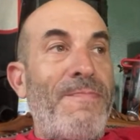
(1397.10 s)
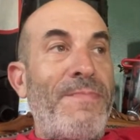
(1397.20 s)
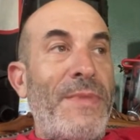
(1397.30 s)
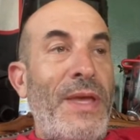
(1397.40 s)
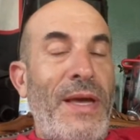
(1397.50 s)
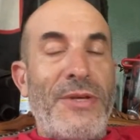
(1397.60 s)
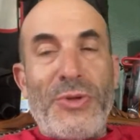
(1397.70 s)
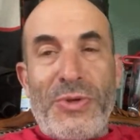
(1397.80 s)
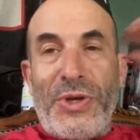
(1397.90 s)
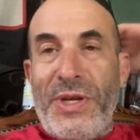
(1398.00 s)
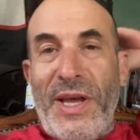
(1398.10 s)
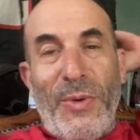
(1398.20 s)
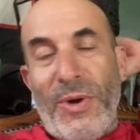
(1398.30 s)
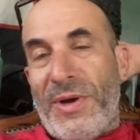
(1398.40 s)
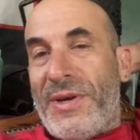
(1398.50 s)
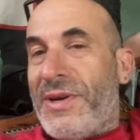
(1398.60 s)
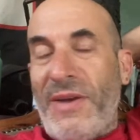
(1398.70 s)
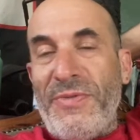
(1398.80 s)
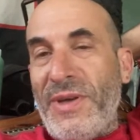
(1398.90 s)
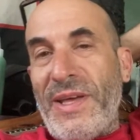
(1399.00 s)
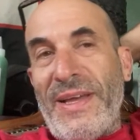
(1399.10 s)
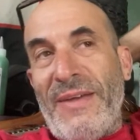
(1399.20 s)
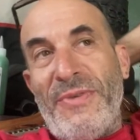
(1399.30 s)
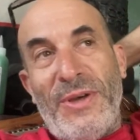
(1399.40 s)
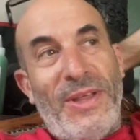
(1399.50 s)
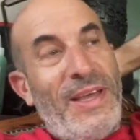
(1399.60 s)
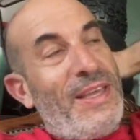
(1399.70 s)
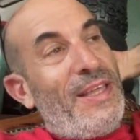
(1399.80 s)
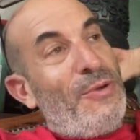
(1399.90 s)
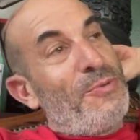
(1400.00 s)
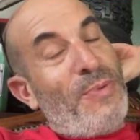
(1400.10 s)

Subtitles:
Yeah, so it was a good day at work. I felt like it was